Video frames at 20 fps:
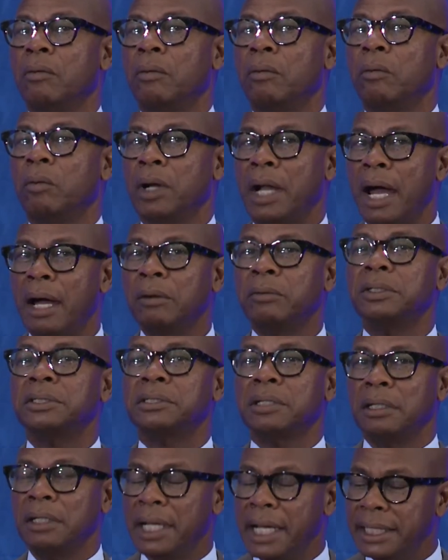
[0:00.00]
When I
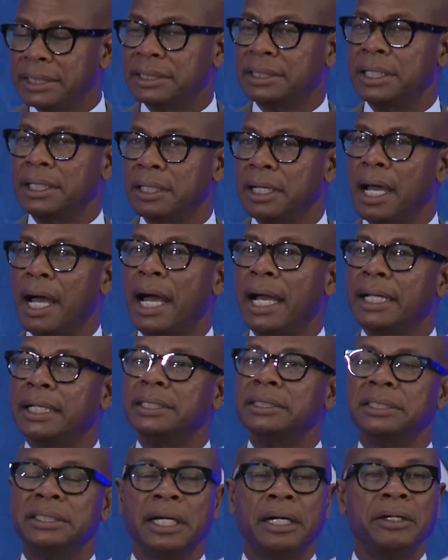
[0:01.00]
was elected, I
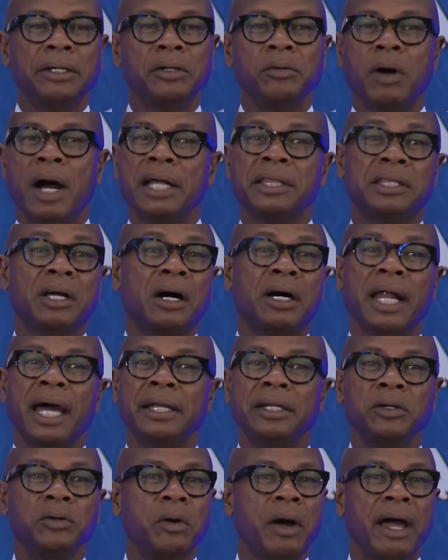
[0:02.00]
can tell you I thought I
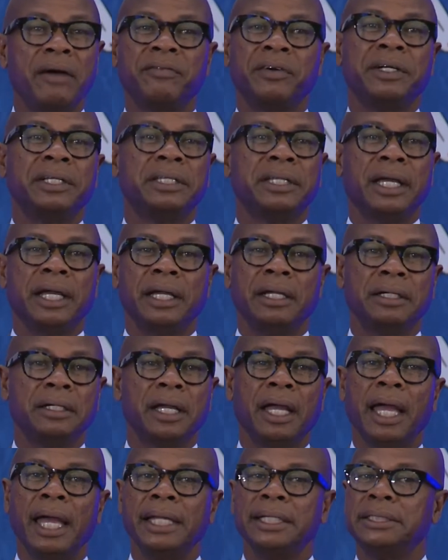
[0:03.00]
knew everything
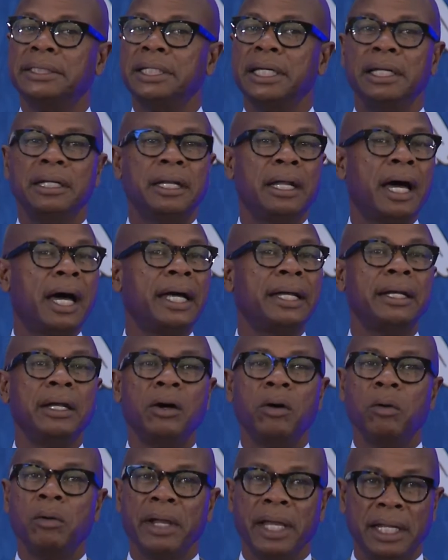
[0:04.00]
and did not
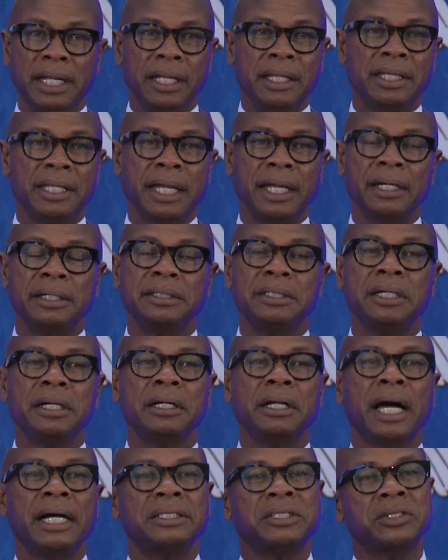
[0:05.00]
know anything
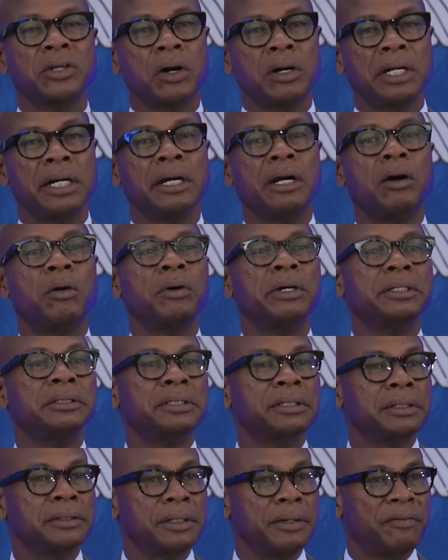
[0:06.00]
until I started going
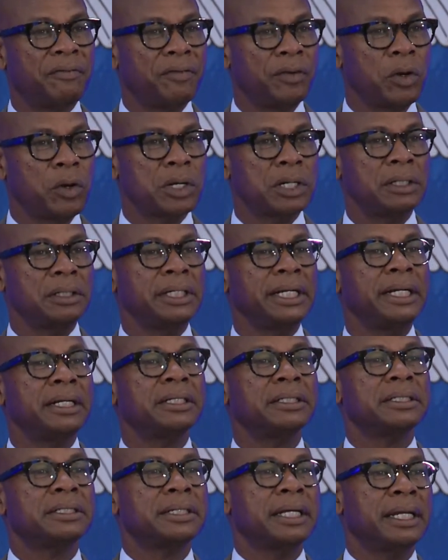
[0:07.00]
to the Florida League
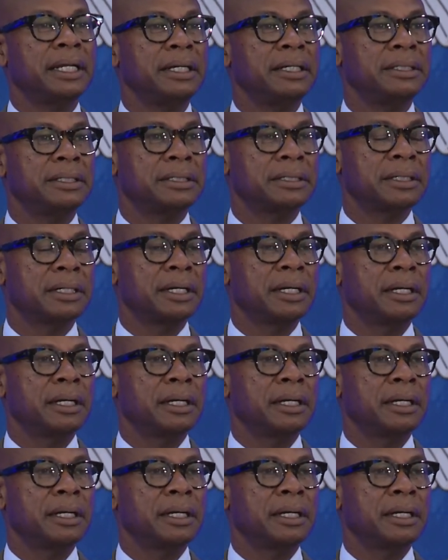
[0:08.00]
of Cities